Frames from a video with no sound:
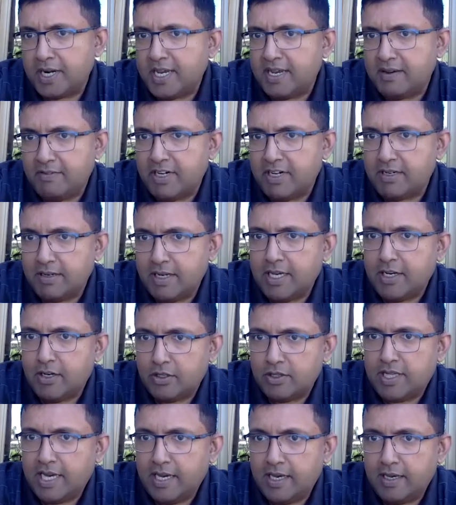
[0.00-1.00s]
Given
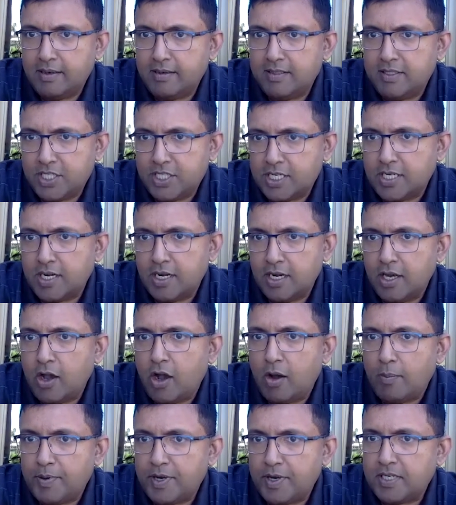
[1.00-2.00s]
they generally
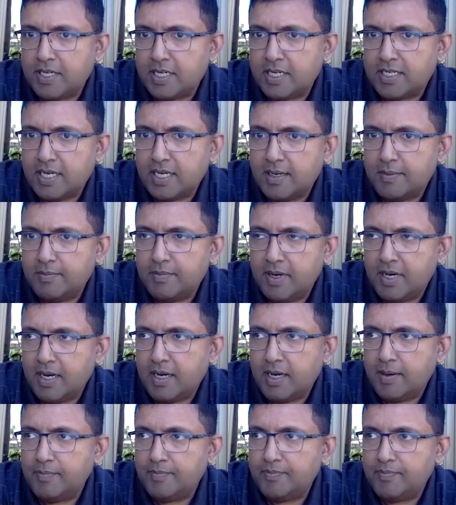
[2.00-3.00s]
operate at a
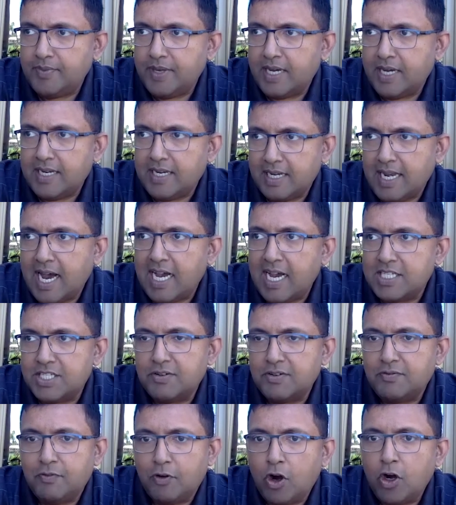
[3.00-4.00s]

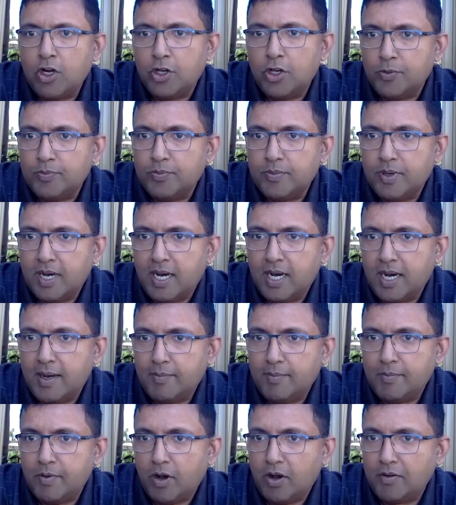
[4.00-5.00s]
larger volume
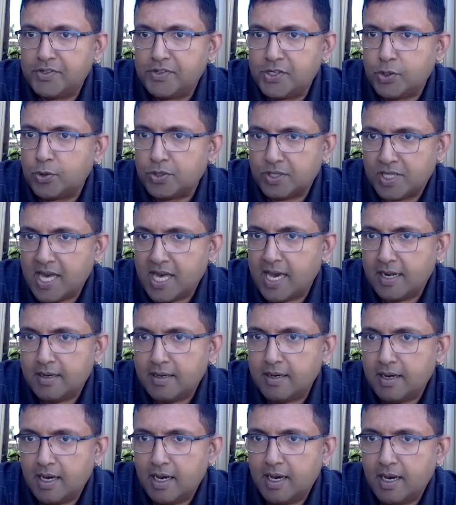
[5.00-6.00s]
offshore than